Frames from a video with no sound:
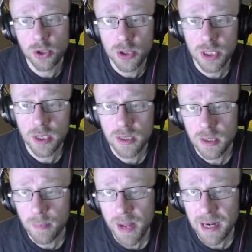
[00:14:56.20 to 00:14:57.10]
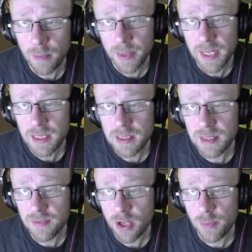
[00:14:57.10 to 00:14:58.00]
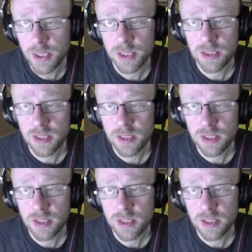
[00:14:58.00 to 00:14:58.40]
turn, the panel appears several options.